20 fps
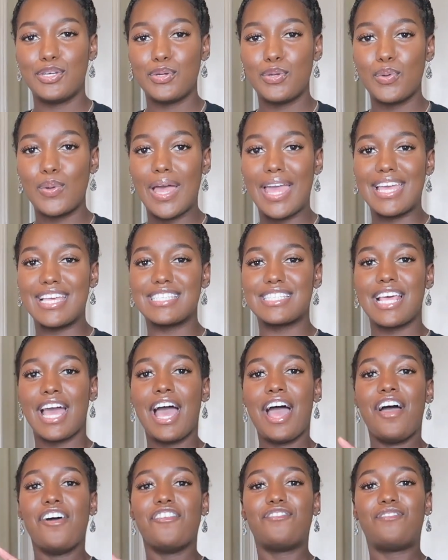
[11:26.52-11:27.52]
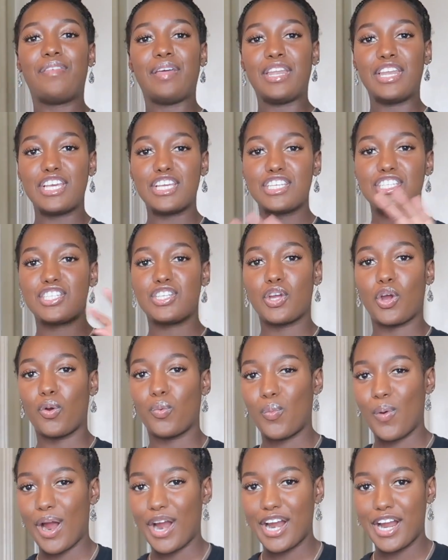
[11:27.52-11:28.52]
do is finish
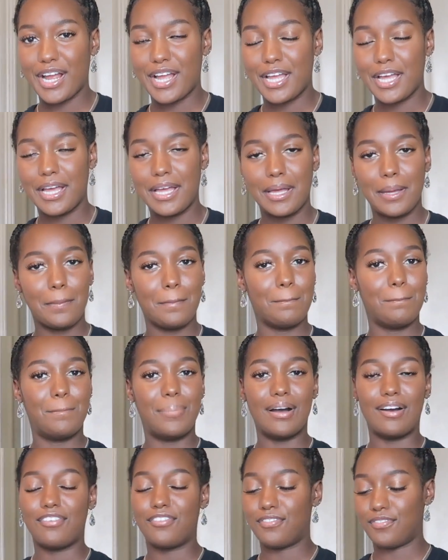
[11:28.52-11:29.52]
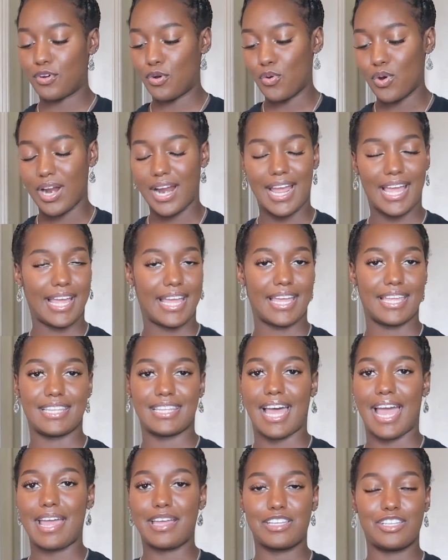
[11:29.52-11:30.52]
your work beforehand.
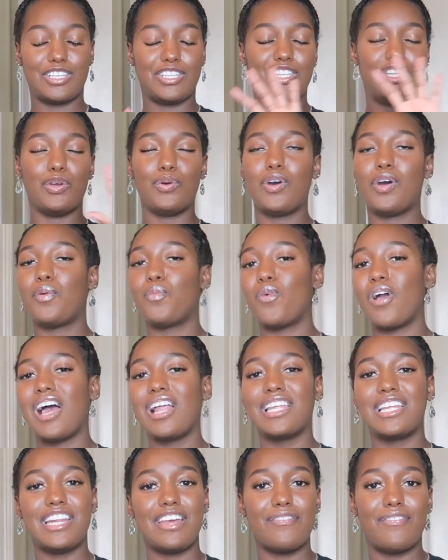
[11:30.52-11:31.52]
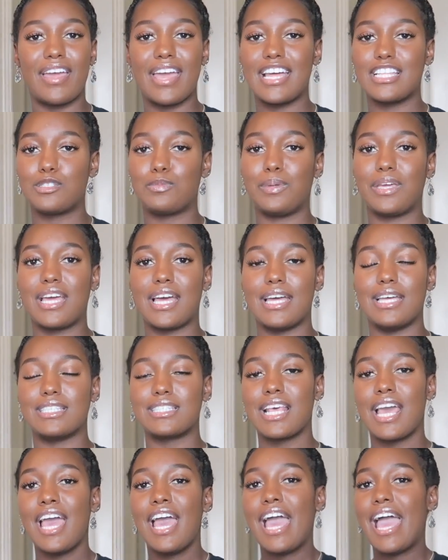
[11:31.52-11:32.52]
Like, do it well in advance, because
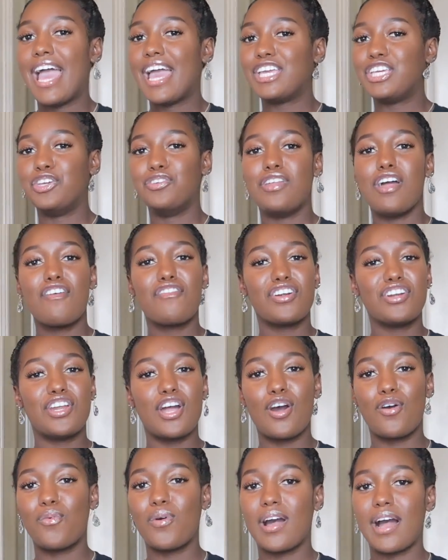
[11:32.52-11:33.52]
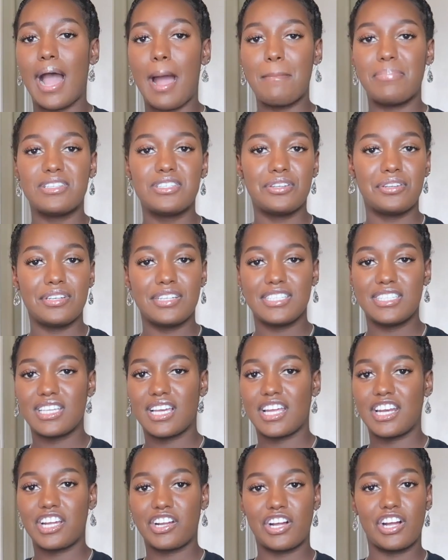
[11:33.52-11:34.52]
you never know what opportunities are
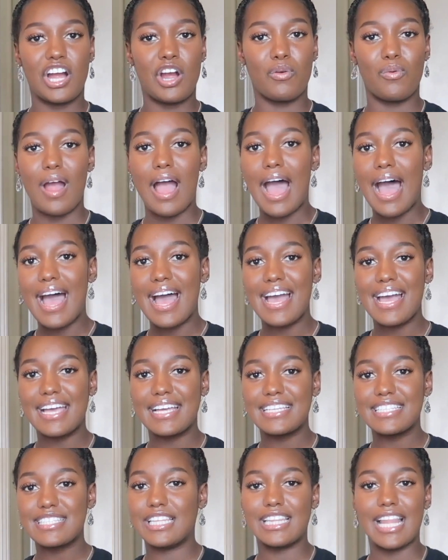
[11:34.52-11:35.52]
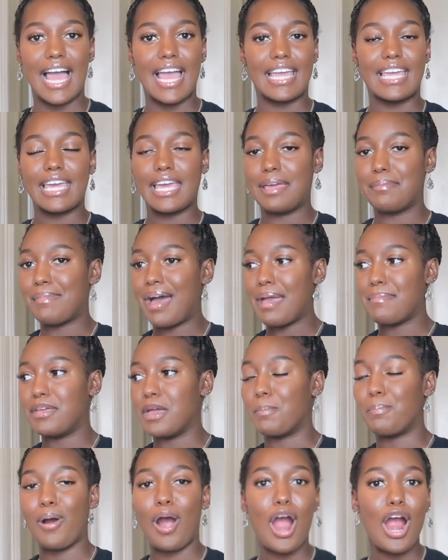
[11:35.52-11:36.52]
gonna arise. Like, it might be
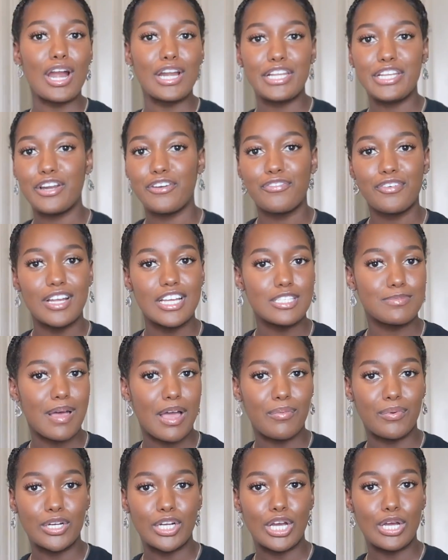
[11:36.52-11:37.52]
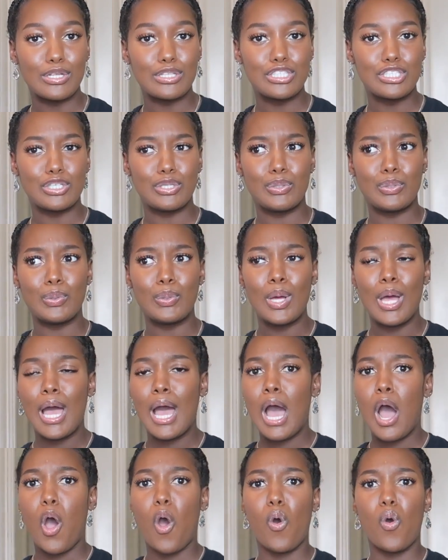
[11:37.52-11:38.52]
a party your friends might wanna go to,
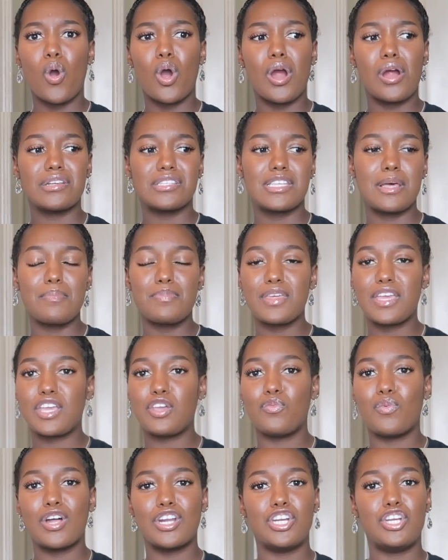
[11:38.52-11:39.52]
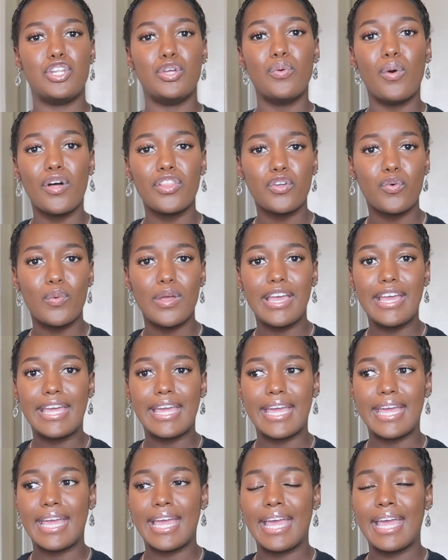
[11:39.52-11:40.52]
or something you wanna do on the
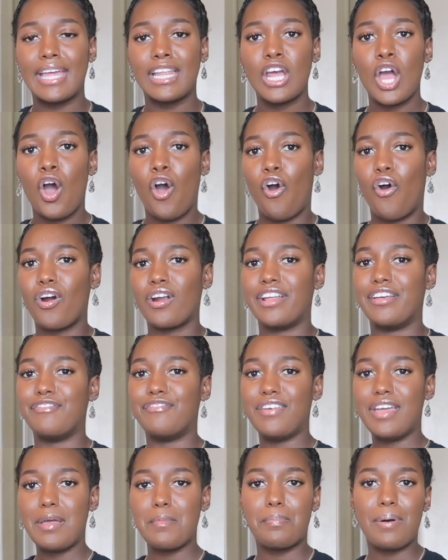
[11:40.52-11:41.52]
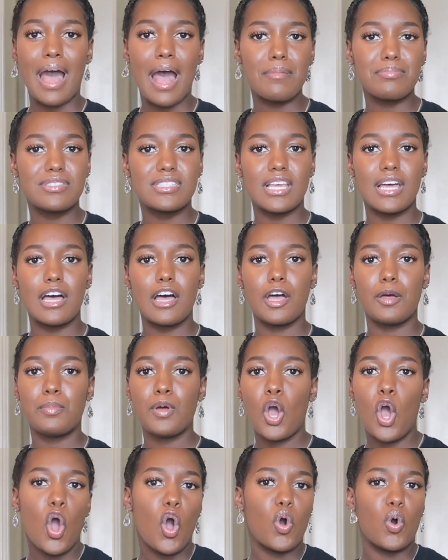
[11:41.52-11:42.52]
weekend, or an event pops
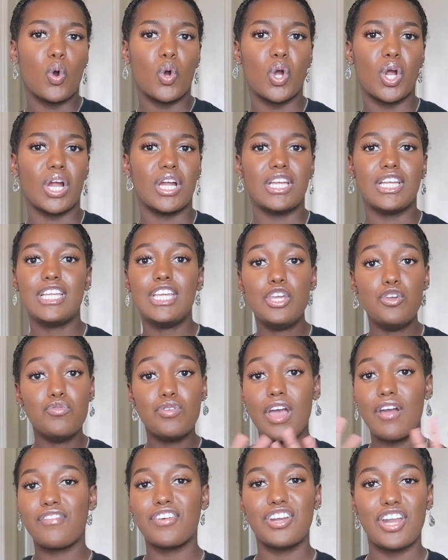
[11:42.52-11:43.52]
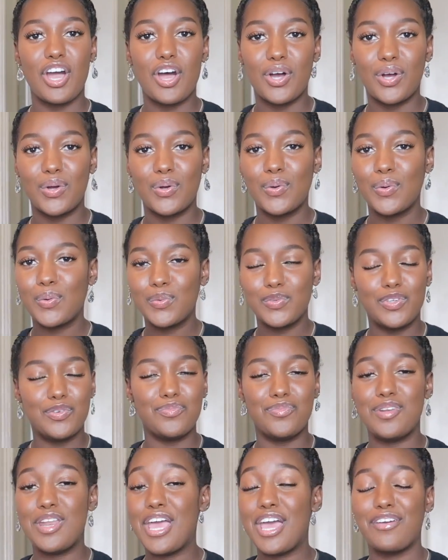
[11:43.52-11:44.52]
up, or you never know, you
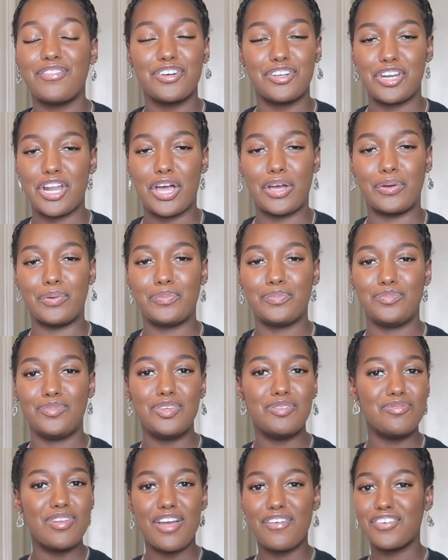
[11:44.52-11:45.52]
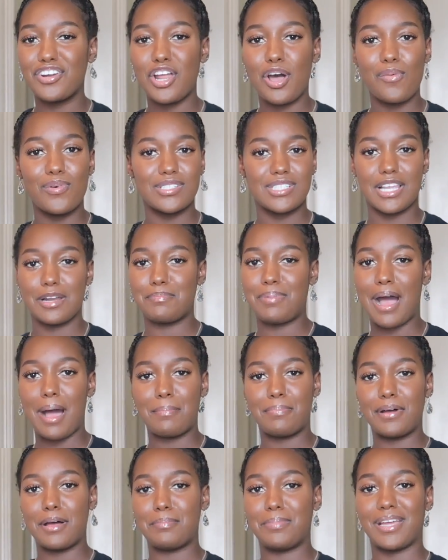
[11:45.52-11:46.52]
never know. You never know what's gonna
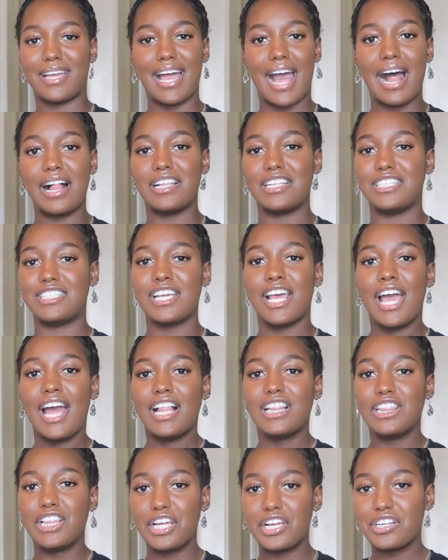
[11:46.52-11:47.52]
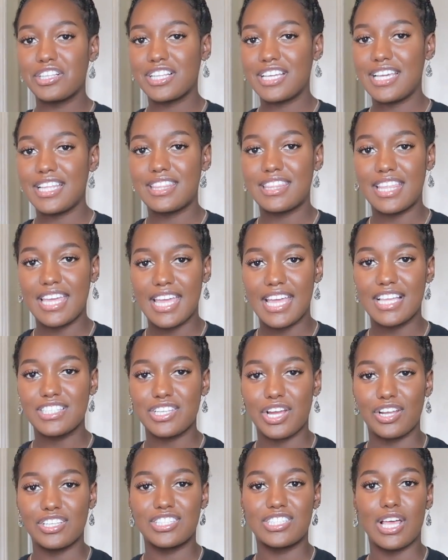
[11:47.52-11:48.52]
pop up in college. Literally, things
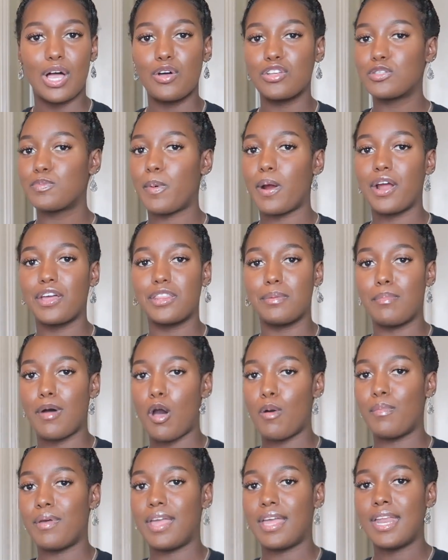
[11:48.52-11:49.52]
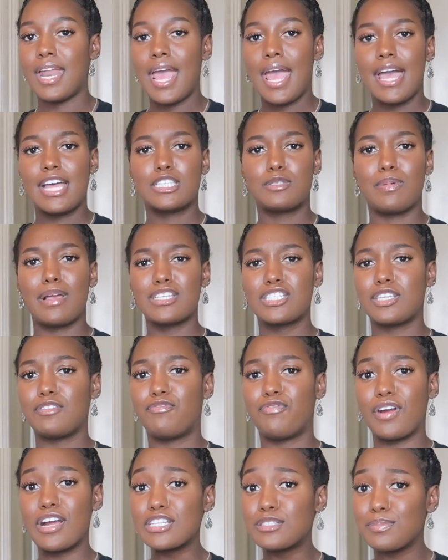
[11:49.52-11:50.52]
are so spur of the moment, especially
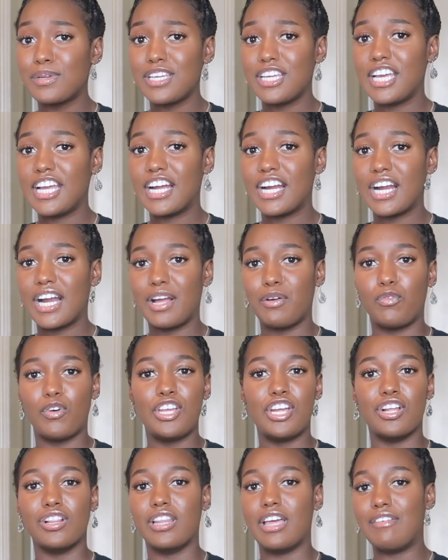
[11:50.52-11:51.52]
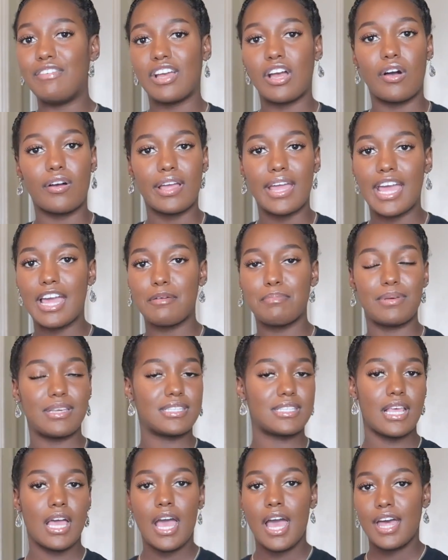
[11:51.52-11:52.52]
freshman year and when you're living on
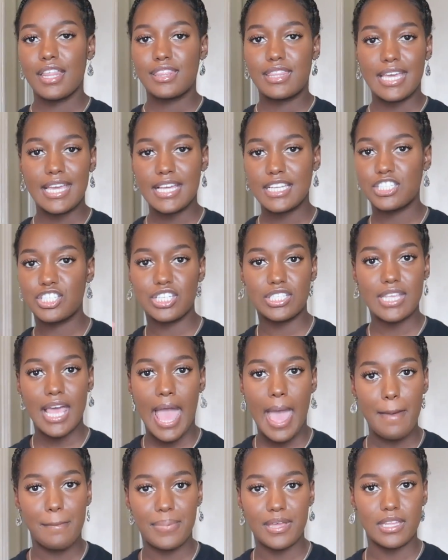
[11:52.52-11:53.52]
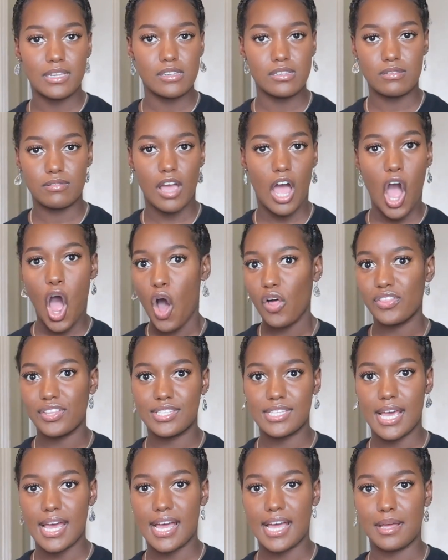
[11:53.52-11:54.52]
campus. Things just happen all
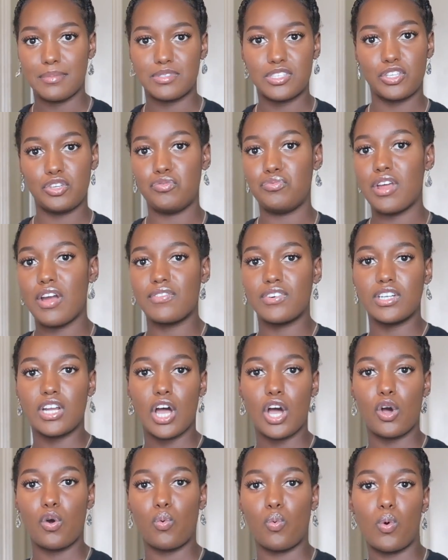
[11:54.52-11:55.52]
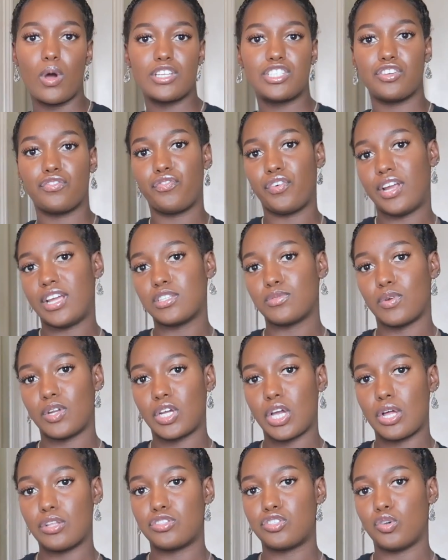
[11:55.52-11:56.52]
the time, so you never know what your friends want
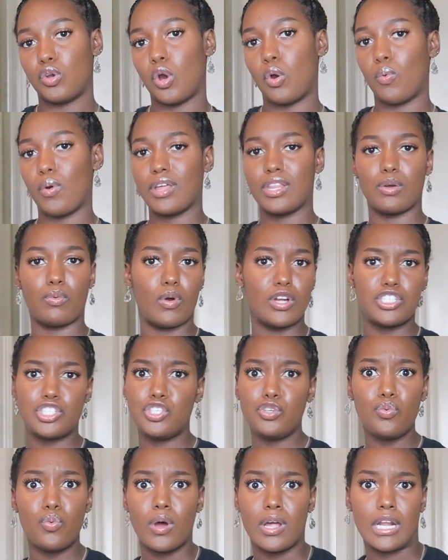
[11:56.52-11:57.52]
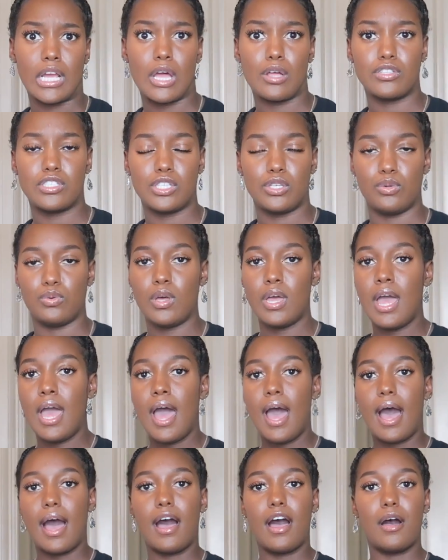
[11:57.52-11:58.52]
to go to or what you want to go
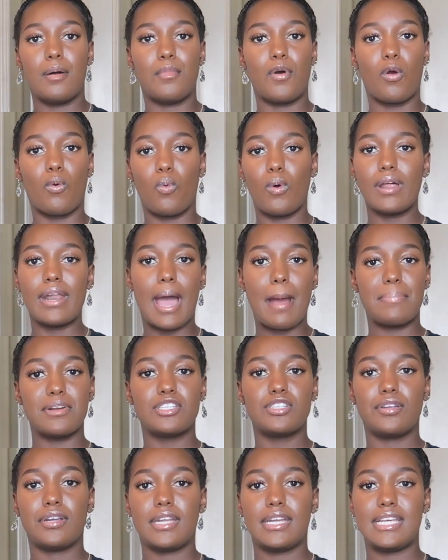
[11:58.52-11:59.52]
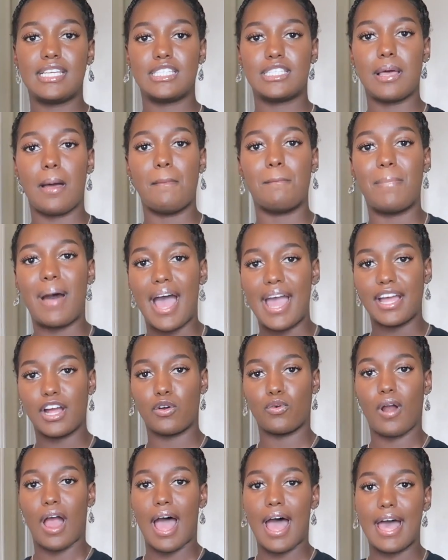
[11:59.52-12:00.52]
to, or what opportunities might
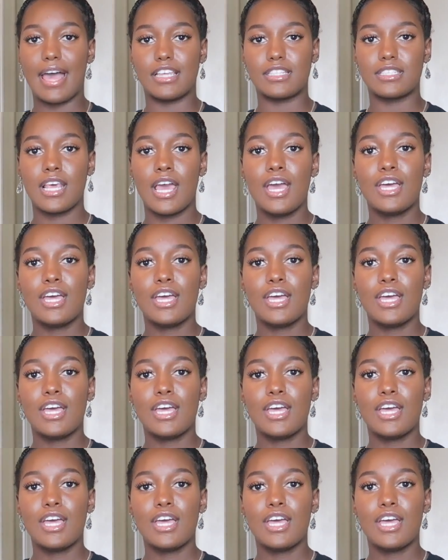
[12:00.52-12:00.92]
arise.